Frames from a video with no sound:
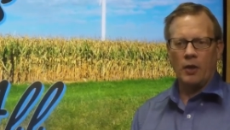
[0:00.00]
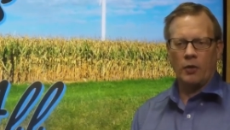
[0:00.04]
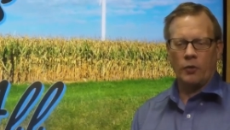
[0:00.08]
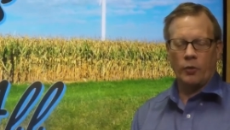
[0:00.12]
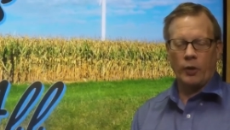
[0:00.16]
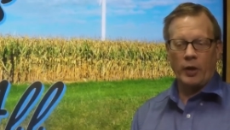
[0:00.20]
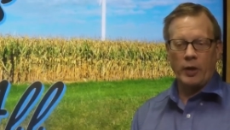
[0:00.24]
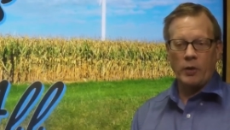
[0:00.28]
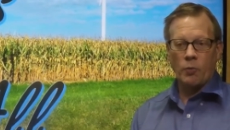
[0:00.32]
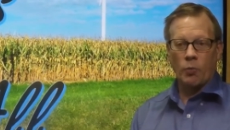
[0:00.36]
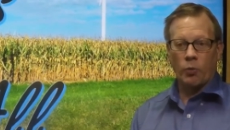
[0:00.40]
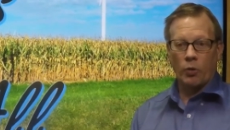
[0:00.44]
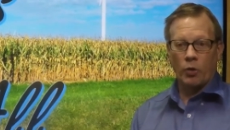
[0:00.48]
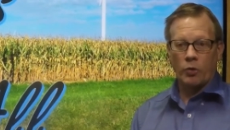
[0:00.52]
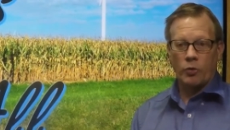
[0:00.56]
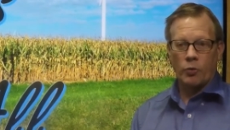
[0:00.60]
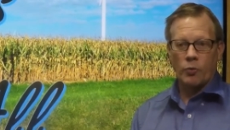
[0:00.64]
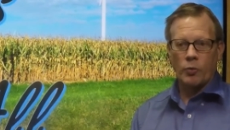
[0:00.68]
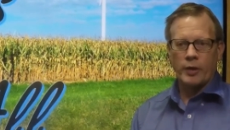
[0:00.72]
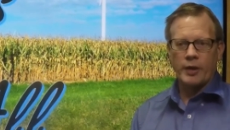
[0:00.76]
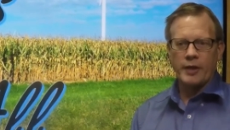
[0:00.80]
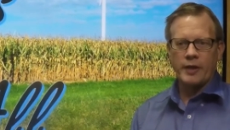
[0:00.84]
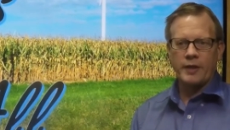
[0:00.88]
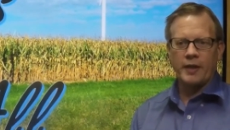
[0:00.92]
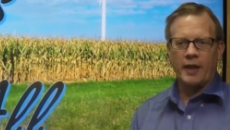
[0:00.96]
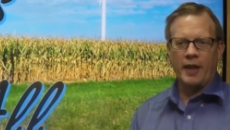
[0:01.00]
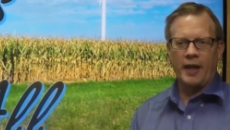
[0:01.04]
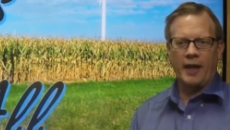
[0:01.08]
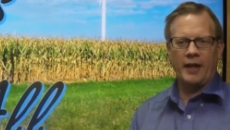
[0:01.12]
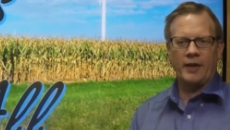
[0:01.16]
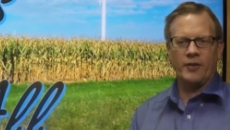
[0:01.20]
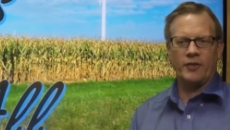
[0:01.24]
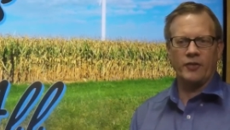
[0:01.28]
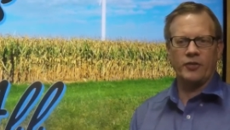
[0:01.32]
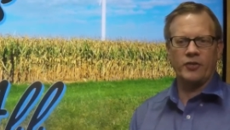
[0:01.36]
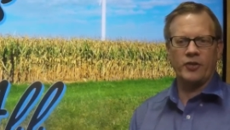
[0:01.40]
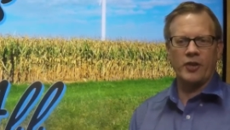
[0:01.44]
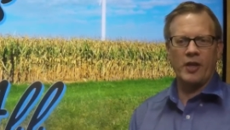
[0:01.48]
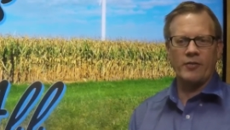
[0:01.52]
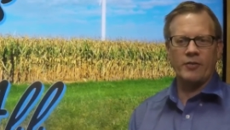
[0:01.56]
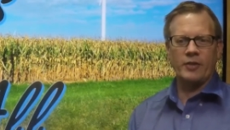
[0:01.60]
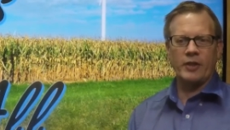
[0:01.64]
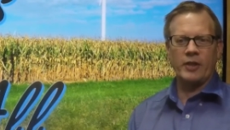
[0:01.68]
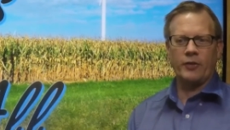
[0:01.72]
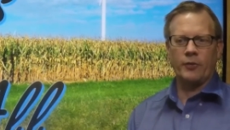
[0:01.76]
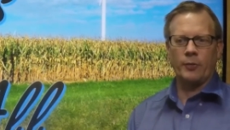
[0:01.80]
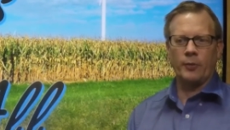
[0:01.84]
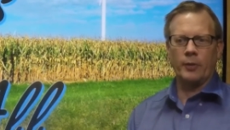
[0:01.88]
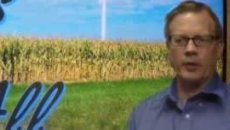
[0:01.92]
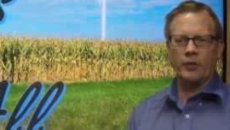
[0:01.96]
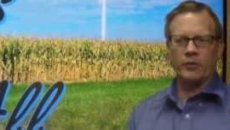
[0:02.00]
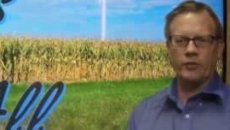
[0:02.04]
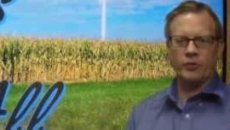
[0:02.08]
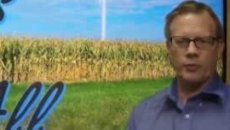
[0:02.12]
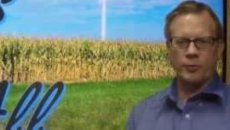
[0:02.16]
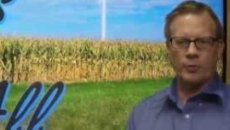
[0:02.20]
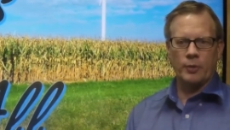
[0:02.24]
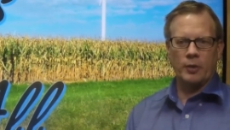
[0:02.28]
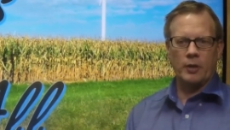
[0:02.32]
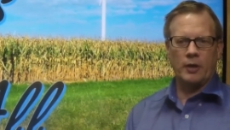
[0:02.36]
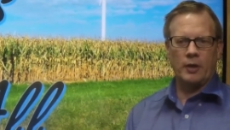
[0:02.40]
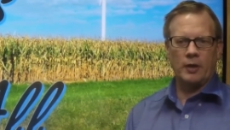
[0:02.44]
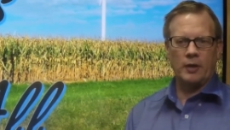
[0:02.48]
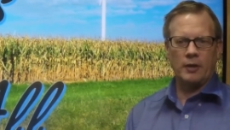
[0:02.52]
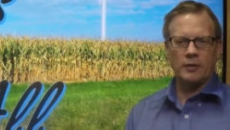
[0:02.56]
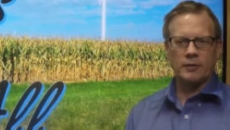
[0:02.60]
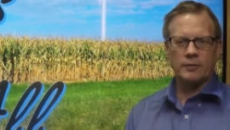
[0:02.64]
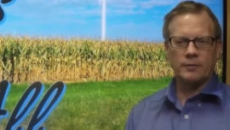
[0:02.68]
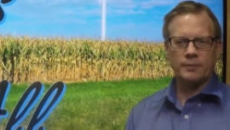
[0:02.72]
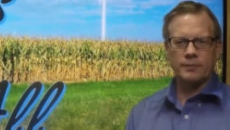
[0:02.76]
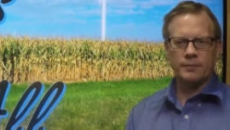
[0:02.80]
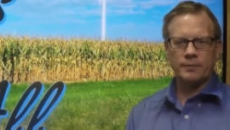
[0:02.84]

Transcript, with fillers: a great work week, and 73s to all.